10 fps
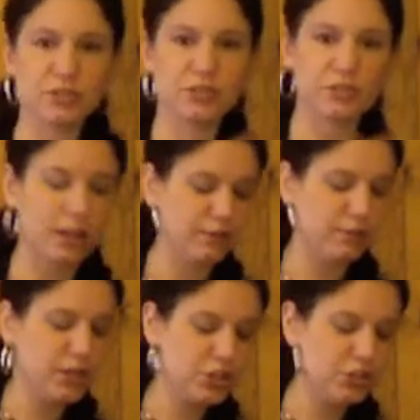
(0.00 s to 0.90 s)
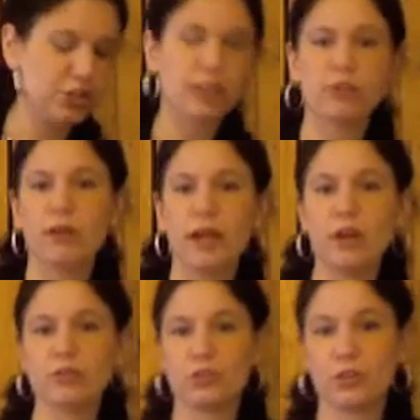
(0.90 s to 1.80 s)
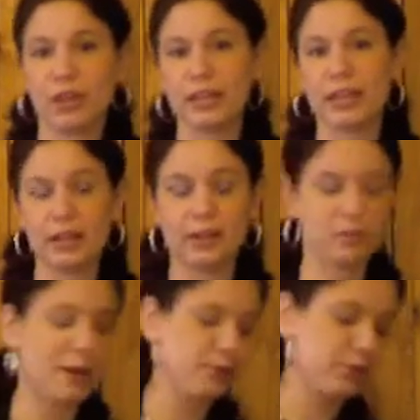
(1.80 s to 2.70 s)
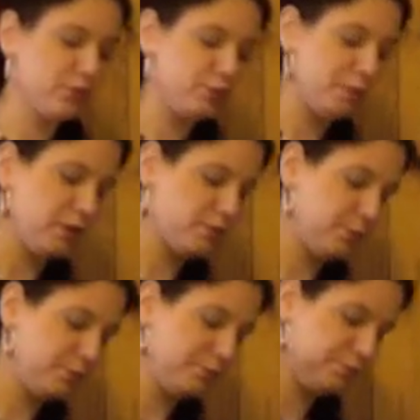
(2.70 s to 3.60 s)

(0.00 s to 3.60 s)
just kind of shake it around so that I can get it as powdered as possible.